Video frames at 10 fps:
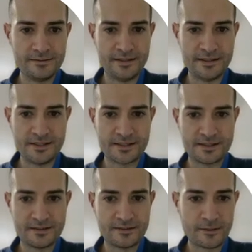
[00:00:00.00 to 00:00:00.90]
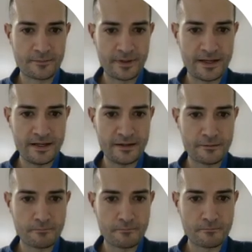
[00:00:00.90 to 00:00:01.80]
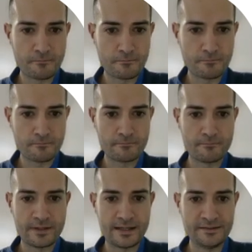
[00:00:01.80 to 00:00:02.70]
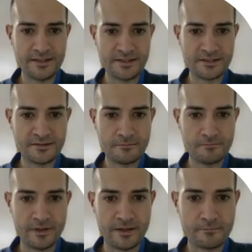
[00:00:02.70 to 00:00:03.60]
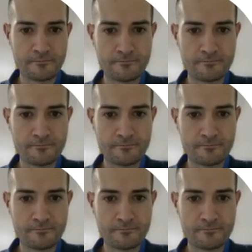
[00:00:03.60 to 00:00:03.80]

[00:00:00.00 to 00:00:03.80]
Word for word: This is A and this is P.